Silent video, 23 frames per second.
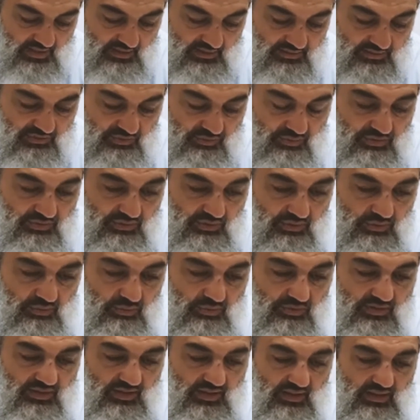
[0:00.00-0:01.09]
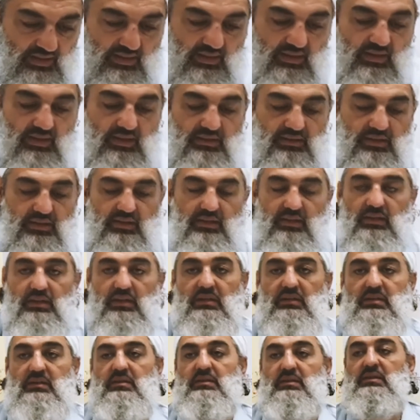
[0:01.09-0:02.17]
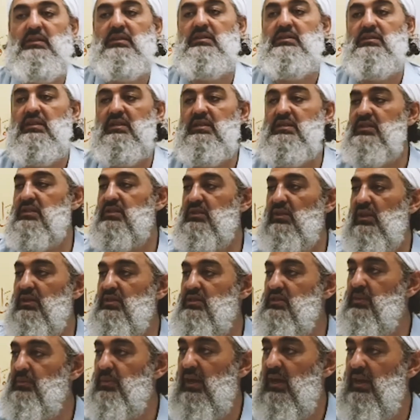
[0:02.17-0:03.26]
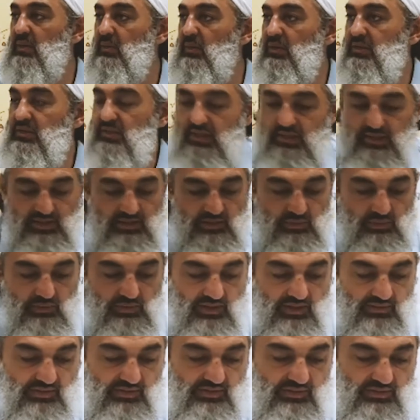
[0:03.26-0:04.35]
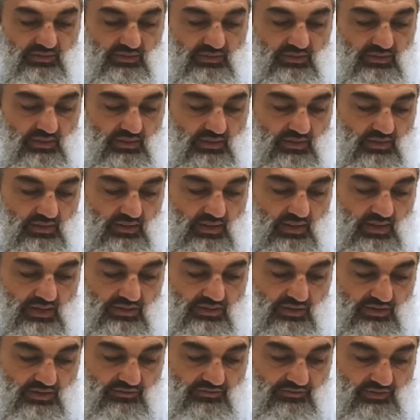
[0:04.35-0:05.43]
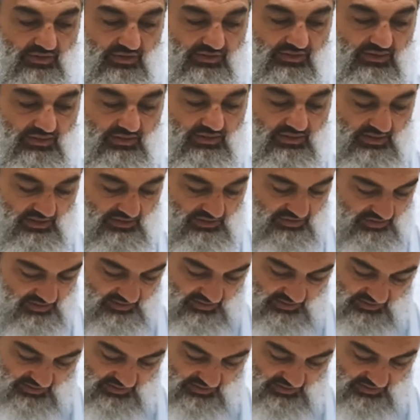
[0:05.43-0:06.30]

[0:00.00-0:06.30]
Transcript: in Surah Al-Hud there, that He decides subhanahu wa ta'ala who will give it to. So the first intention,